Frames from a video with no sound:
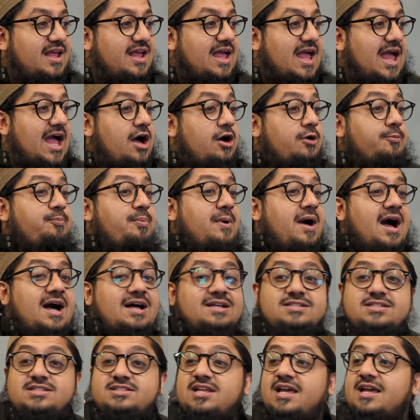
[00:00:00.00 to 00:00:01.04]
Help
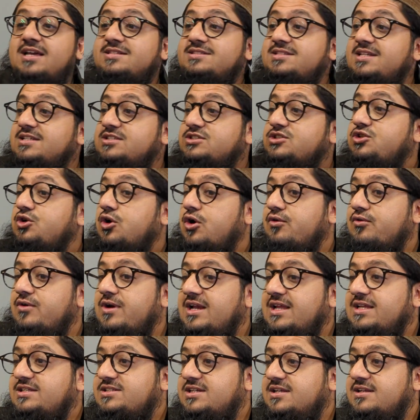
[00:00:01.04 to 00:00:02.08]
us to assist your
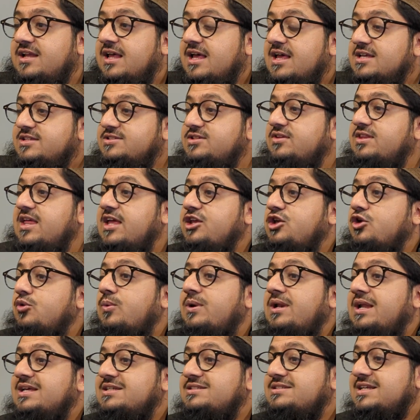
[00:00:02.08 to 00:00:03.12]
religion so that you
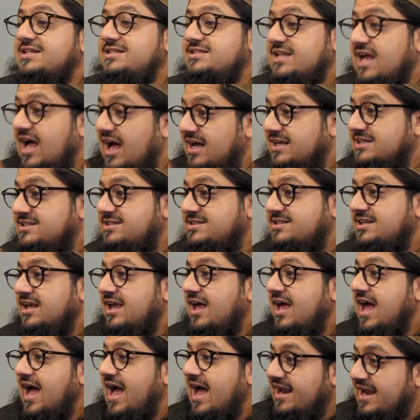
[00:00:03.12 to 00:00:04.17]
will assist us
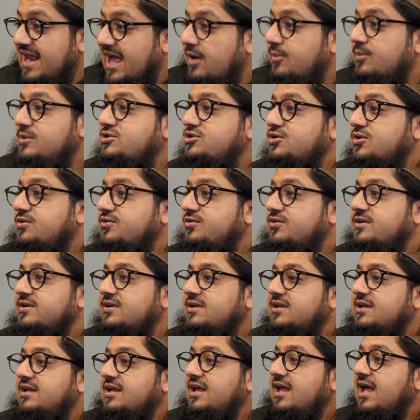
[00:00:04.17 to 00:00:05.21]
and our children
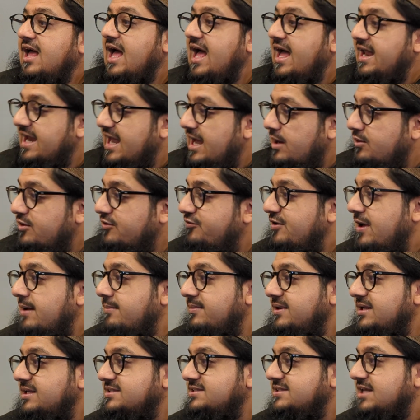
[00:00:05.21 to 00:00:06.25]
and our
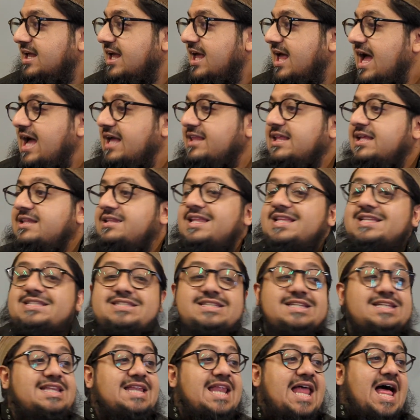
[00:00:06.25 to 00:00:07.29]
families. And that this
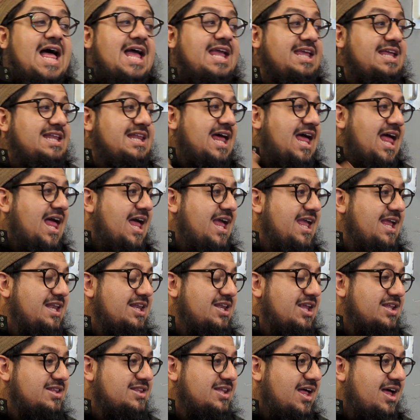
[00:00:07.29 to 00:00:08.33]
La ilaha
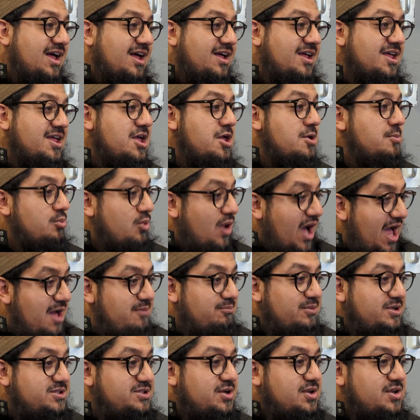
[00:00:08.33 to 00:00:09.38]
illallah,
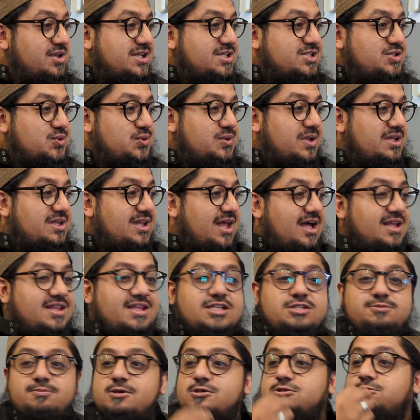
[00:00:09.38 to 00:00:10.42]
Muhammad Rasulullah,
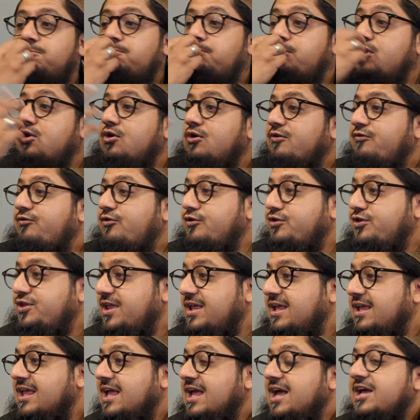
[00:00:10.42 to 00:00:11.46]
this most beautiful
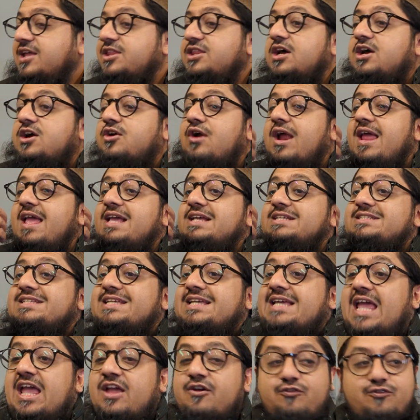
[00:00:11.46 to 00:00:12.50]
thing, the
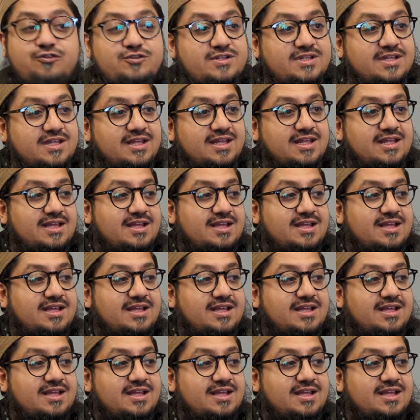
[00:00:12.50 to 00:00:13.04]
greatest gift,